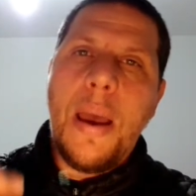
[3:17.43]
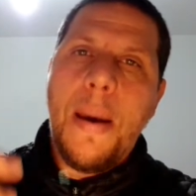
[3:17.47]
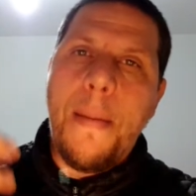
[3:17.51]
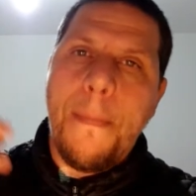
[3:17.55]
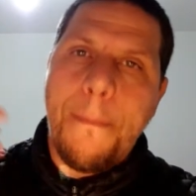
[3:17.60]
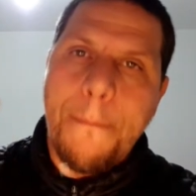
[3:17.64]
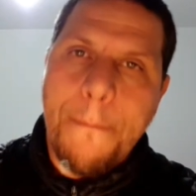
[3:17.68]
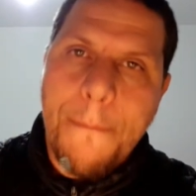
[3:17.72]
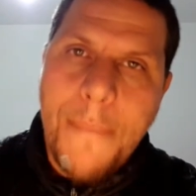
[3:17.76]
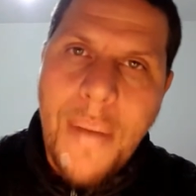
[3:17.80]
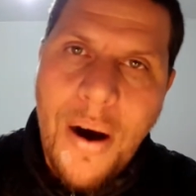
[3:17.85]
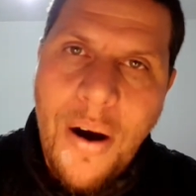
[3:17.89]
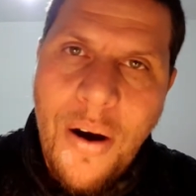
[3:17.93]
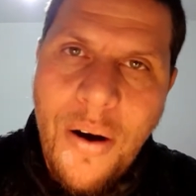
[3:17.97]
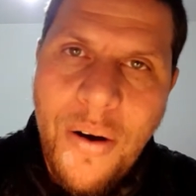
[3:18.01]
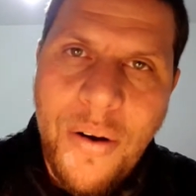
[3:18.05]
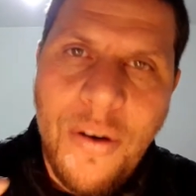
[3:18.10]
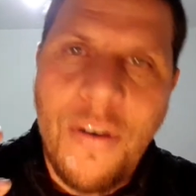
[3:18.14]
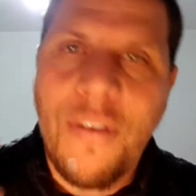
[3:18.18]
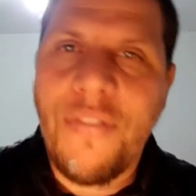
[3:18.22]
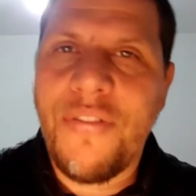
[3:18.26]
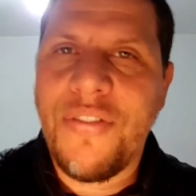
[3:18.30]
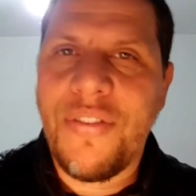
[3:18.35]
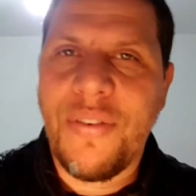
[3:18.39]

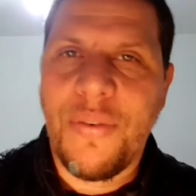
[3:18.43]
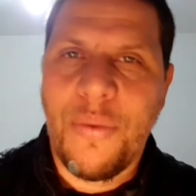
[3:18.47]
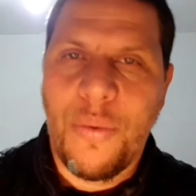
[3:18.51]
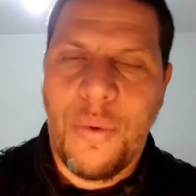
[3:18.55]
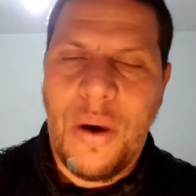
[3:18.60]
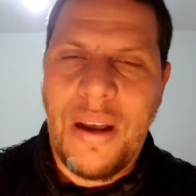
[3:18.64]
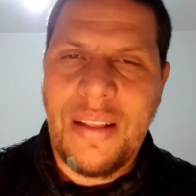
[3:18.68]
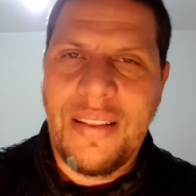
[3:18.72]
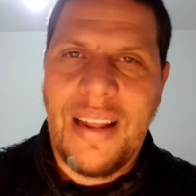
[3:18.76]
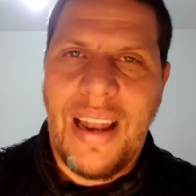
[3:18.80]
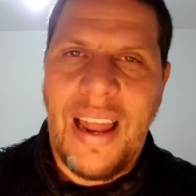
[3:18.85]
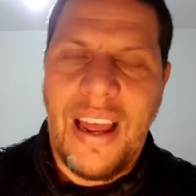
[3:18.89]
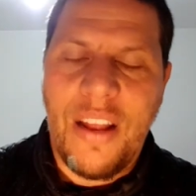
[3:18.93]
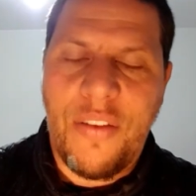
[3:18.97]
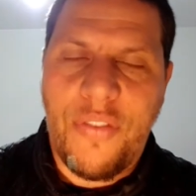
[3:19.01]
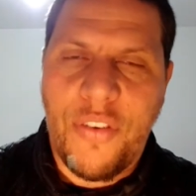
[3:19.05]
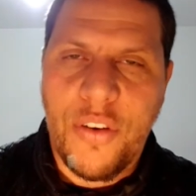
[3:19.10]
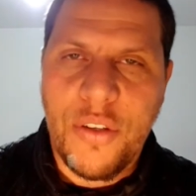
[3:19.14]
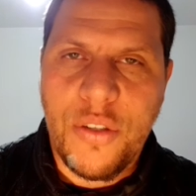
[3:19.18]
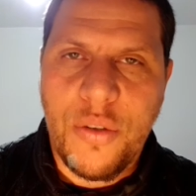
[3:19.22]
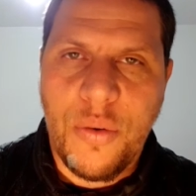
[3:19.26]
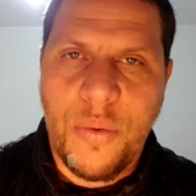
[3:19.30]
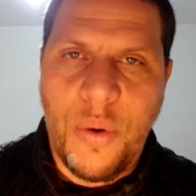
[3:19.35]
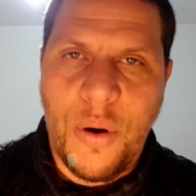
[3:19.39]
more of what the life
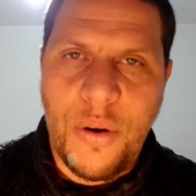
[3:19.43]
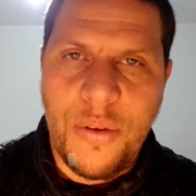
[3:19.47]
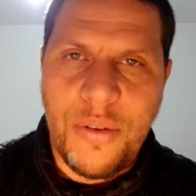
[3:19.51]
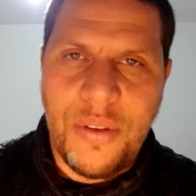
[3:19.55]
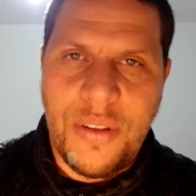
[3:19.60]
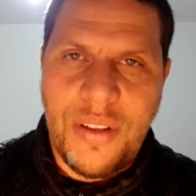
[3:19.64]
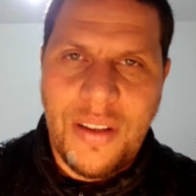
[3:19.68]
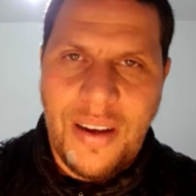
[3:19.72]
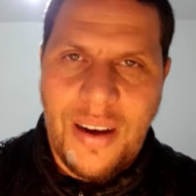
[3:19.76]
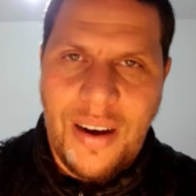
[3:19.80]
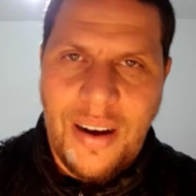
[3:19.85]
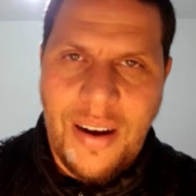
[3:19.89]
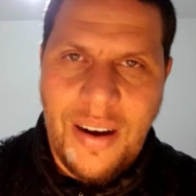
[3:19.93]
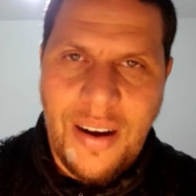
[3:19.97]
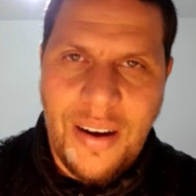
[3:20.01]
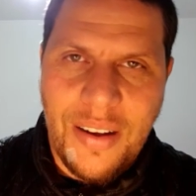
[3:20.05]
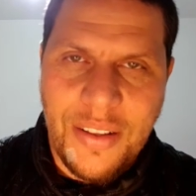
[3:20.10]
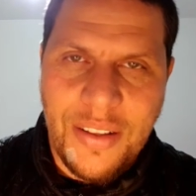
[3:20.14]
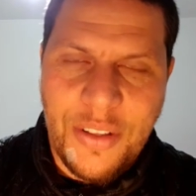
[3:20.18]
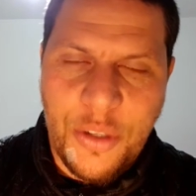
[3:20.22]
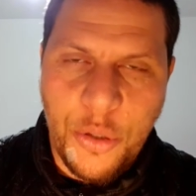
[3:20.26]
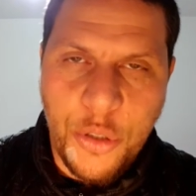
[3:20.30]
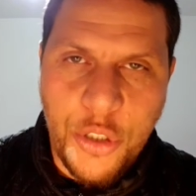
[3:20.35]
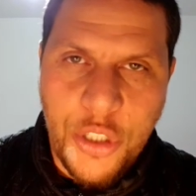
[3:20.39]
force wants uh,
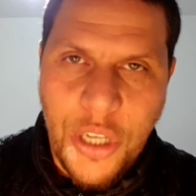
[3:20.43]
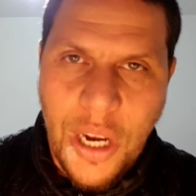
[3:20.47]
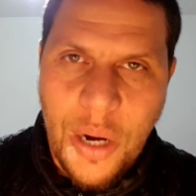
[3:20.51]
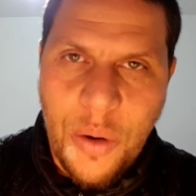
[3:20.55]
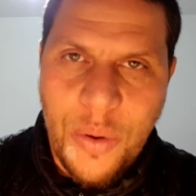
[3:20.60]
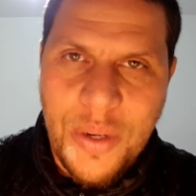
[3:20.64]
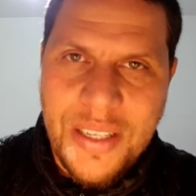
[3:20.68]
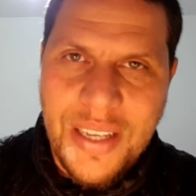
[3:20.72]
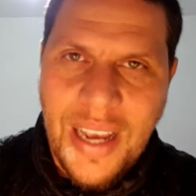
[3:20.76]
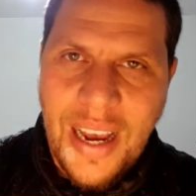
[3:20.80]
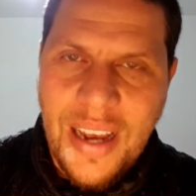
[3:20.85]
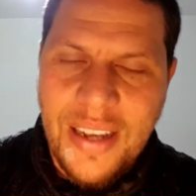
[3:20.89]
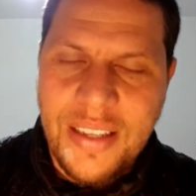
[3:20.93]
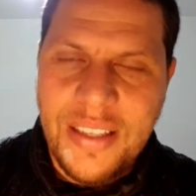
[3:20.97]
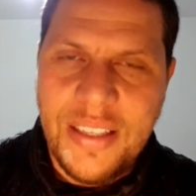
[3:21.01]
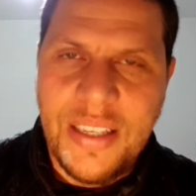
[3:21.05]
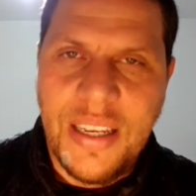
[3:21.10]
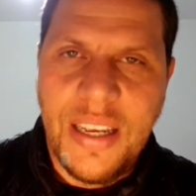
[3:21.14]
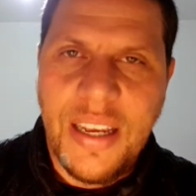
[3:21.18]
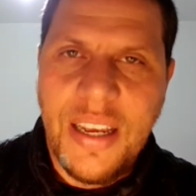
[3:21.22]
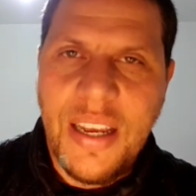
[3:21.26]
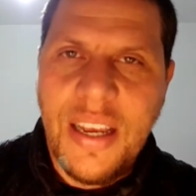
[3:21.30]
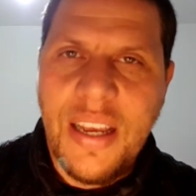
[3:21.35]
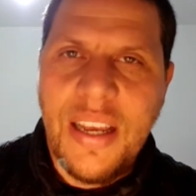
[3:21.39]
to share with us
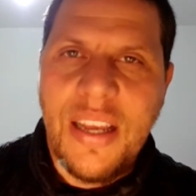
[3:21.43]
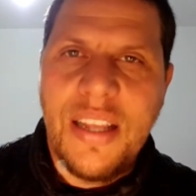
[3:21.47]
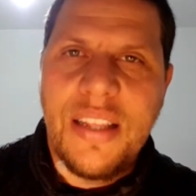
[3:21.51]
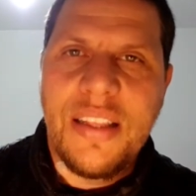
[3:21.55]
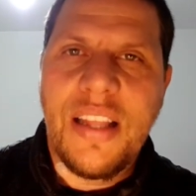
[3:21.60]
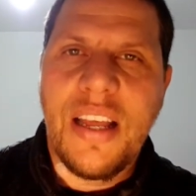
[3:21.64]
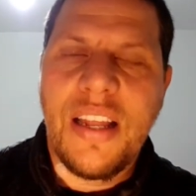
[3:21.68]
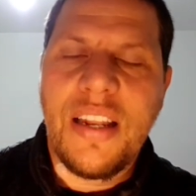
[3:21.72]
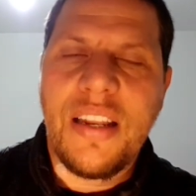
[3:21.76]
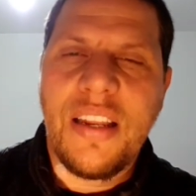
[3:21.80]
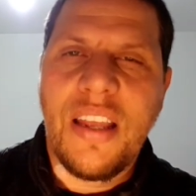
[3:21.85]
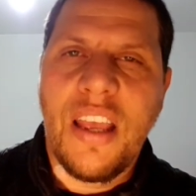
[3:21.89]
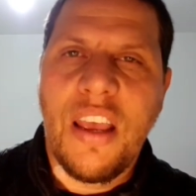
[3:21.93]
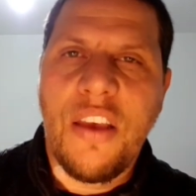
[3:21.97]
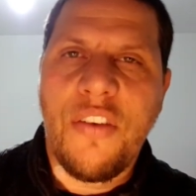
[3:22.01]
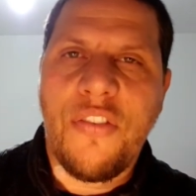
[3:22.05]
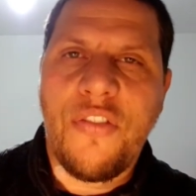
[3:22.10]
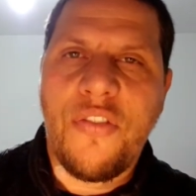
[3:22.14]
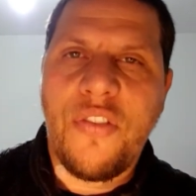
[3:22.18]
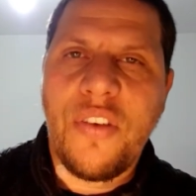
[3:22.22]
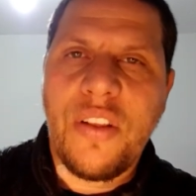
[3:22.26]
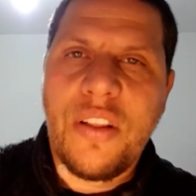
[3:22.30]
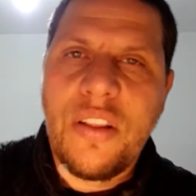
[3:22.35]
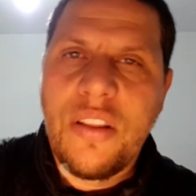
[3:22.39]
than
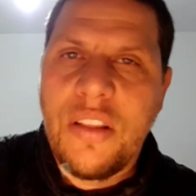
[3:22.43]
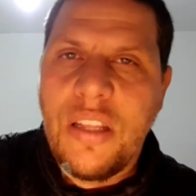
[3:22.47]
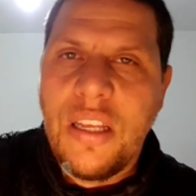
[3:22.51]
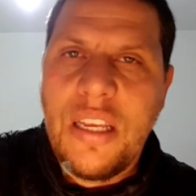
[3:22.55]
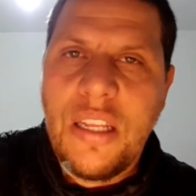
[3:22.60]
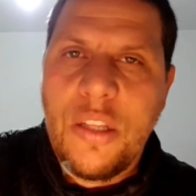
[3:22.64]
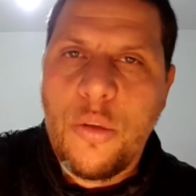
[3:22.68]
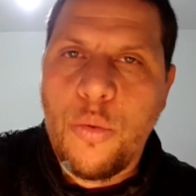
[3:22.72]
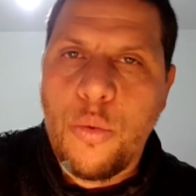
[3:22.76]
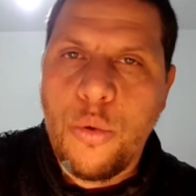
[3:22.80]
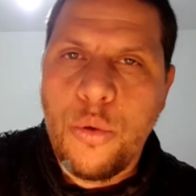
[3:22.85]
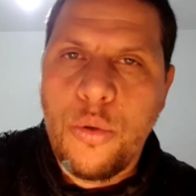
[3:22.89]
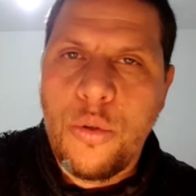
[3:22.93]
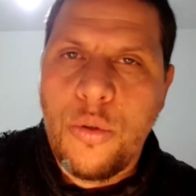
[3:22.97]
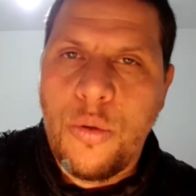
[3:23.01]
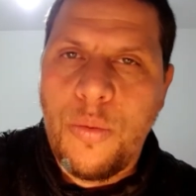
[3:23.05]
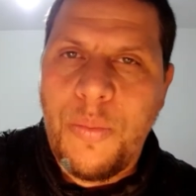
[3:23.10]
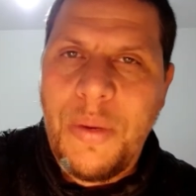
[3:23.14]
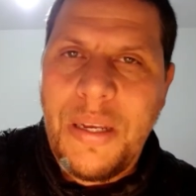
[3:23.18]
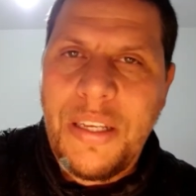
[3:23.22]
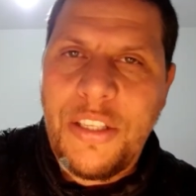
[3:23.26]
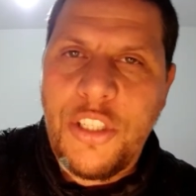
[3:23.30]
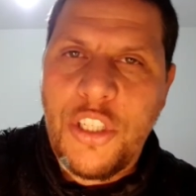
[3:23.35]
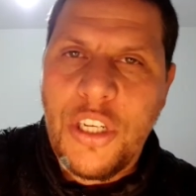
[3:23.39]
if it would
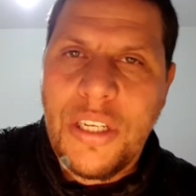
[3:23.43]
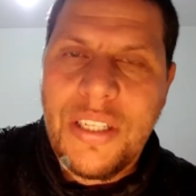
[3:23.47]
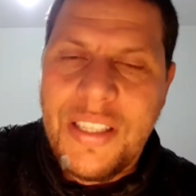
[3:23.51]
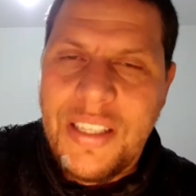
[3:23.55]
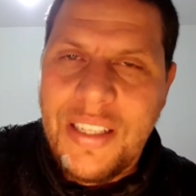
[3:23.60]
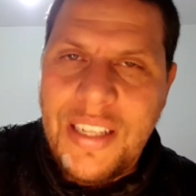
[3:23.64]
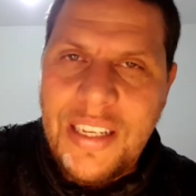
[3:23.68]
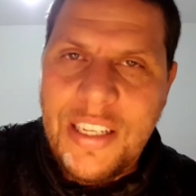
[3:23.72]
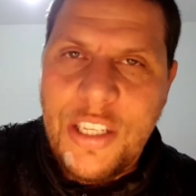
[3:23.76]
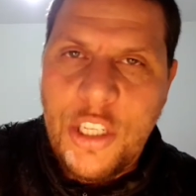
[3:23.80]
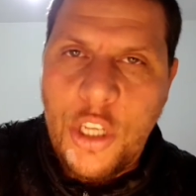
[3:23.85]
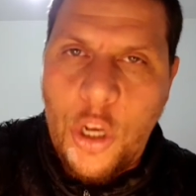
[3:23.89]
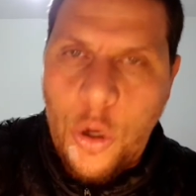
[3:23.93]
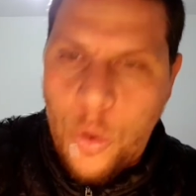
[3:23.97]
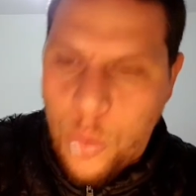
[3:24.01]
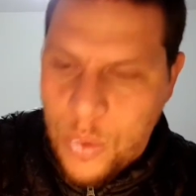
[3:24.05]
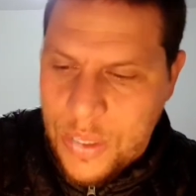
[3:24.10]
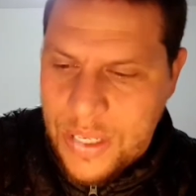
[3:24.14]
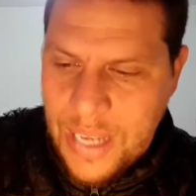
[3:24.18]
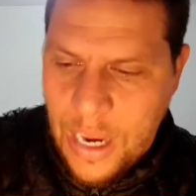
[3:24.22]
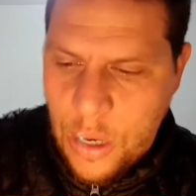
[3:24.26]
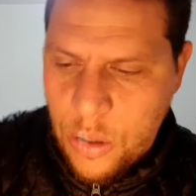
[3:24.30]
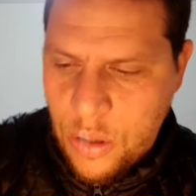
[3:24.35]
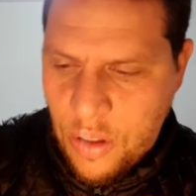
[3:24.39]
be just the soul
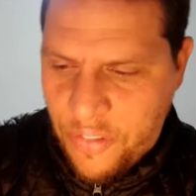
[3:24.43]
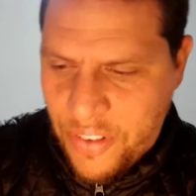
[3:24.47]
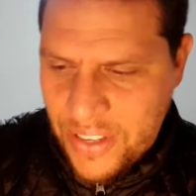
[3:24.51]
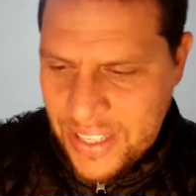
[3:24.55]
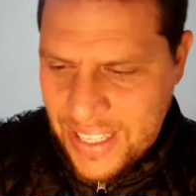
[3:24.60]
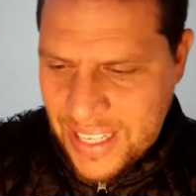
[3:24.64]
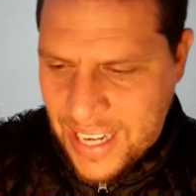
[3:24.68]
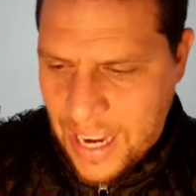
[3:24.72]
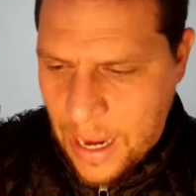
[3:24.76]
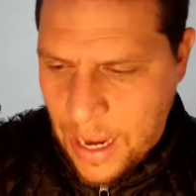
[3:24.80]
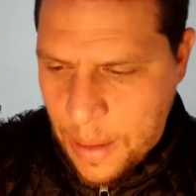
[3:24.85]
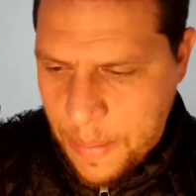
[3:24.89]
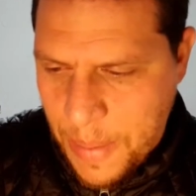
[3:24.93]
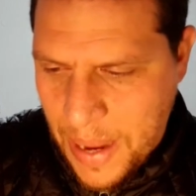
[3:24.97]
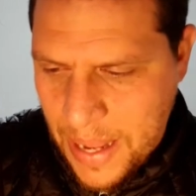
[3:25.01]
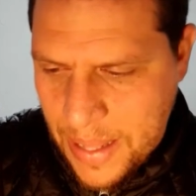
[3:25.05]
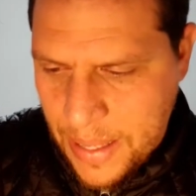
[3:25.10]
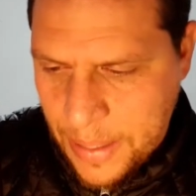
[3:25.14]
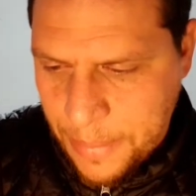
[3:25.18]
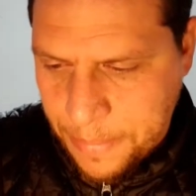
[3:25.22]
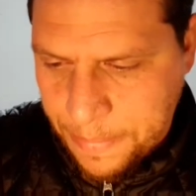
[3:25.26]
without the physical body.